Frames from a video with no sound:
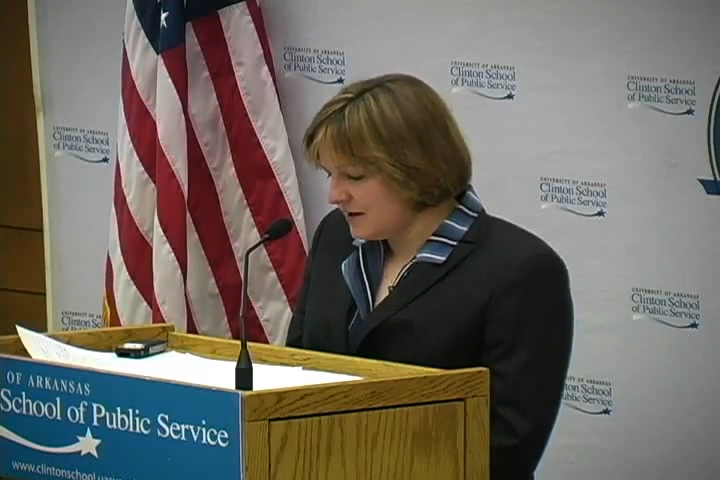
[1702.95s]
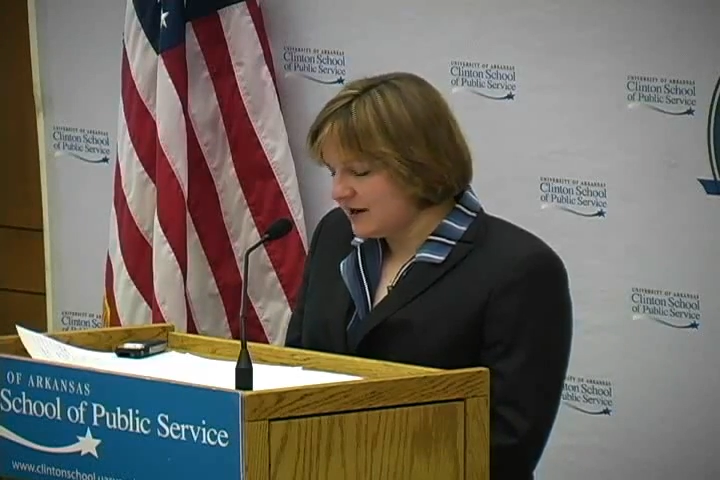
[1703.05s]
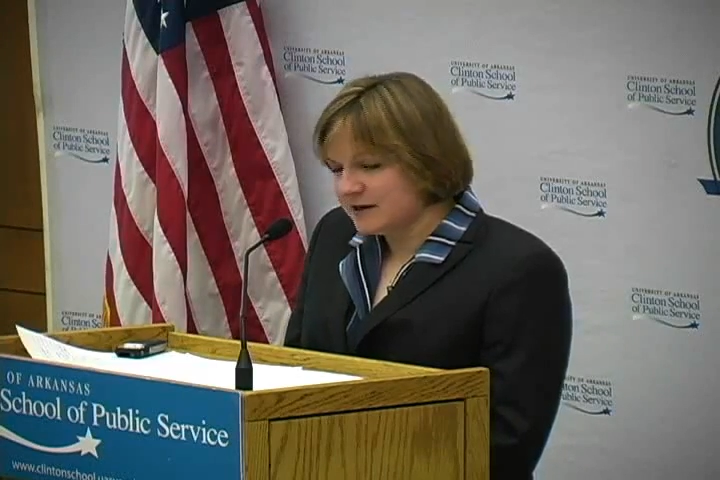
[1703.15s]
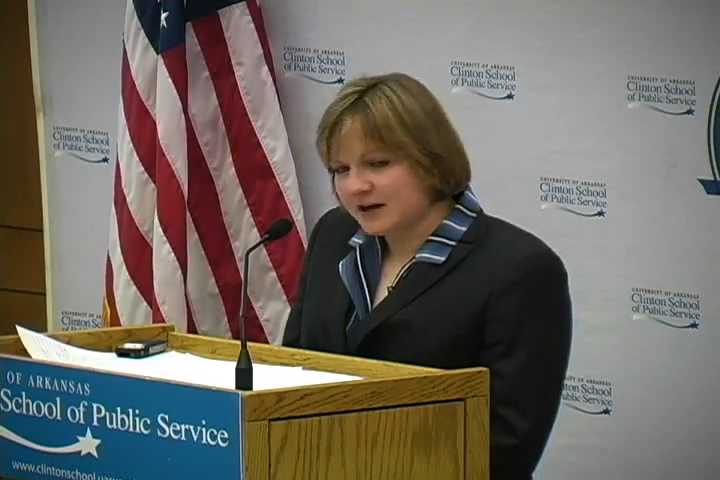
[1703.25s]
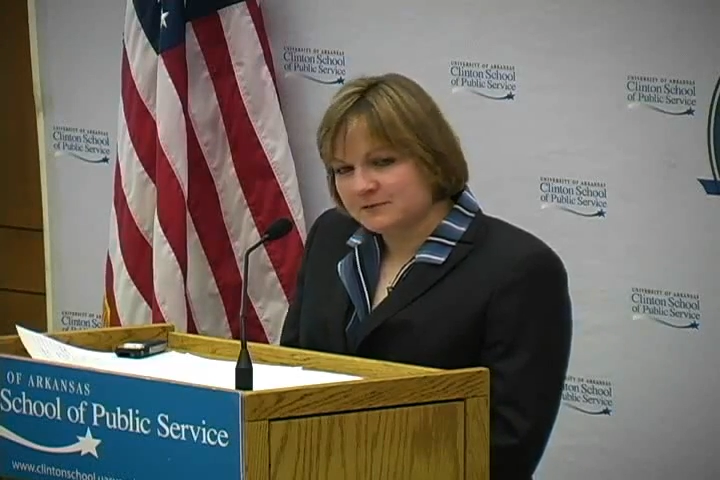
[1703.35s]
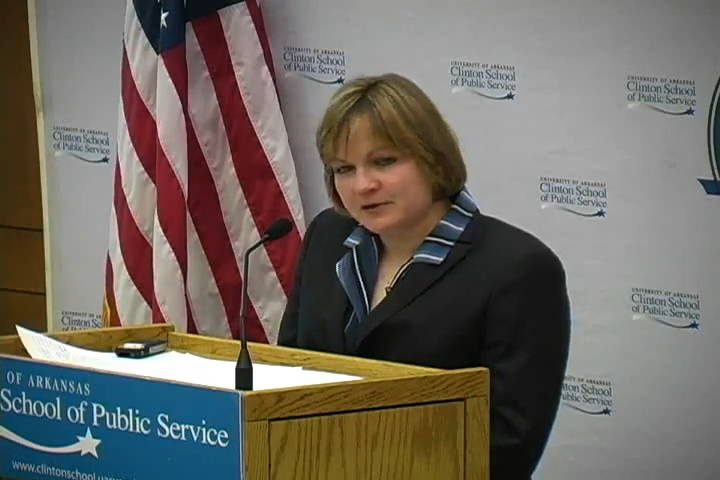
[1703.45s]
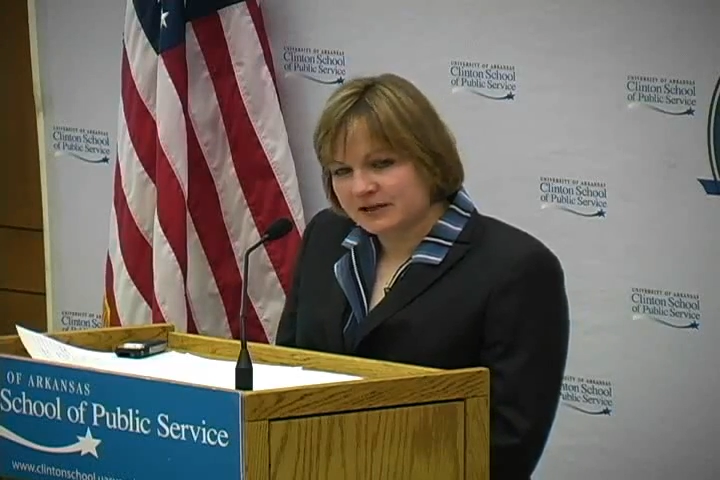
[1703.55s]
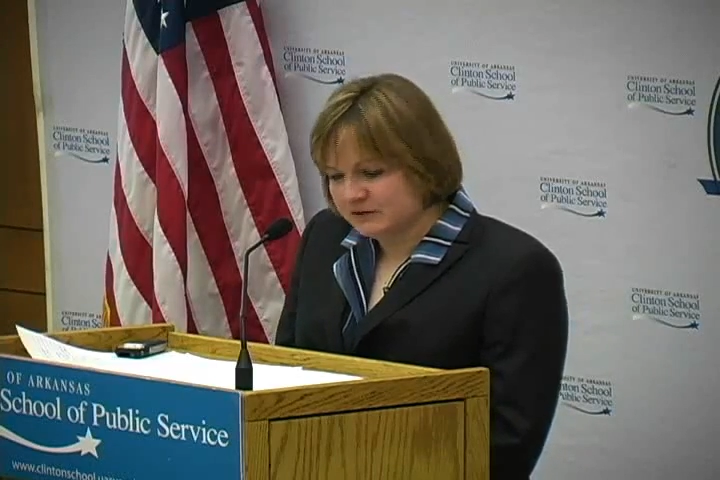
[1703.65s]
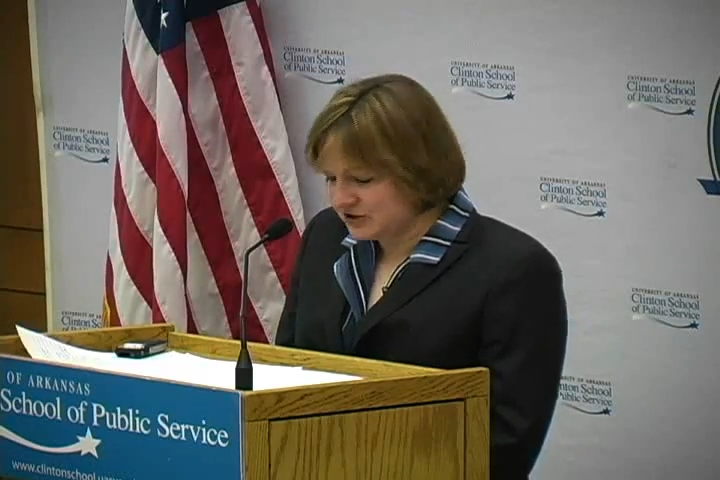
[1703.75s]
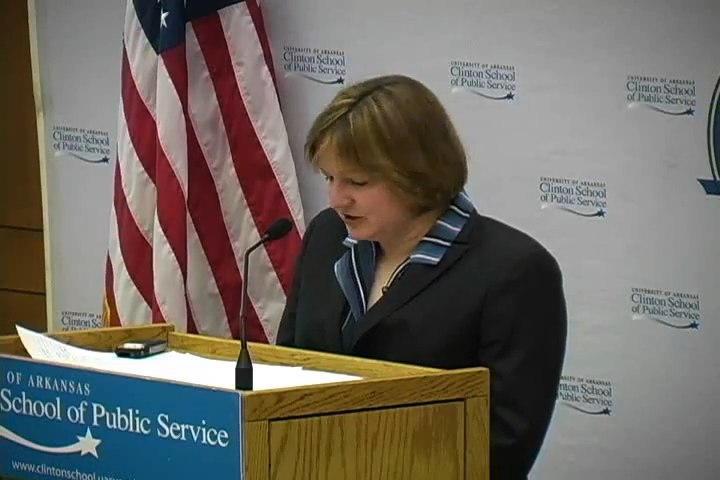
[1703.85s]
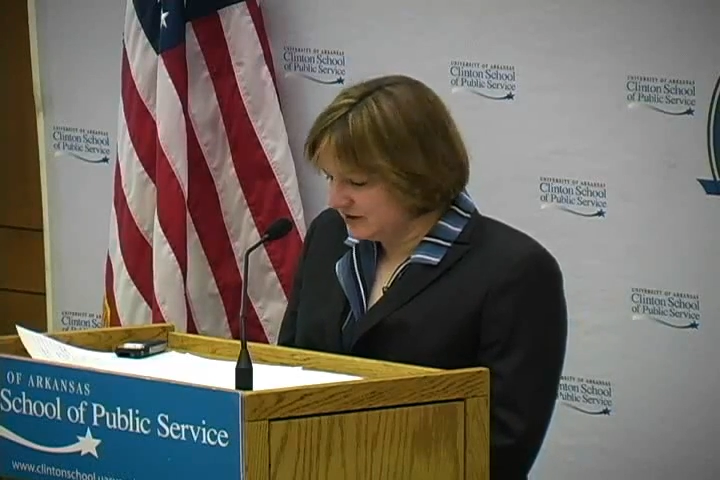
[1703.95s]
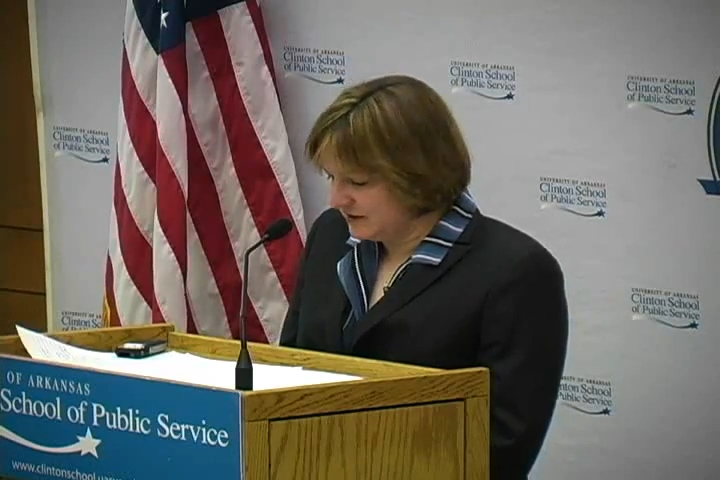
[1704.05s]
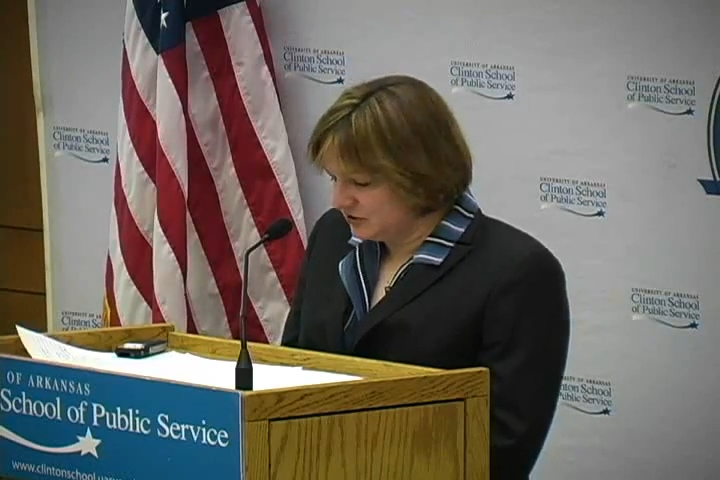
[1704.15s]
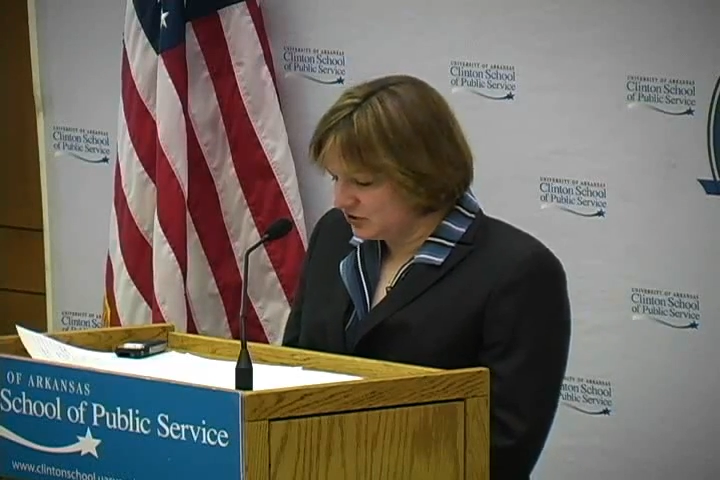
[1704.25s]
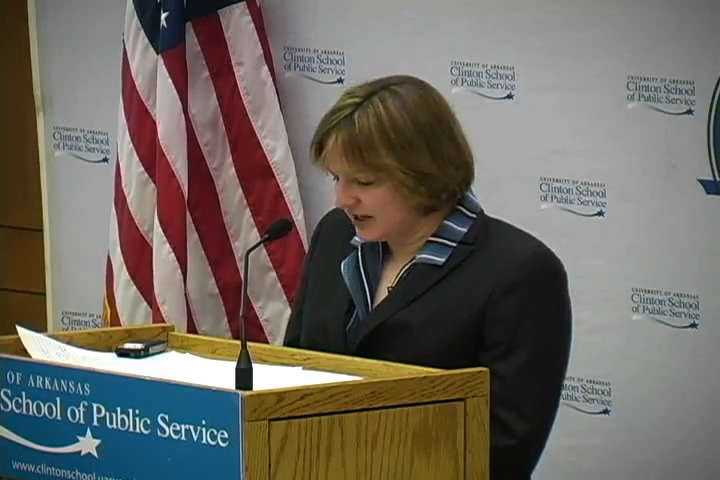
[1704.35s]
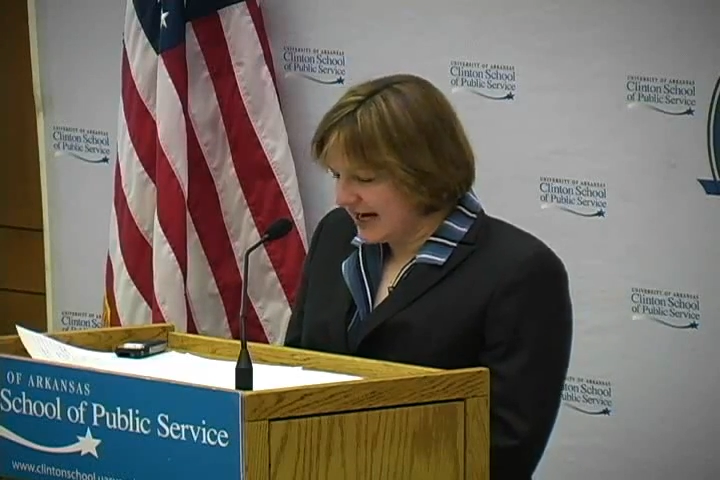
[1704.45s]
an unpublished decision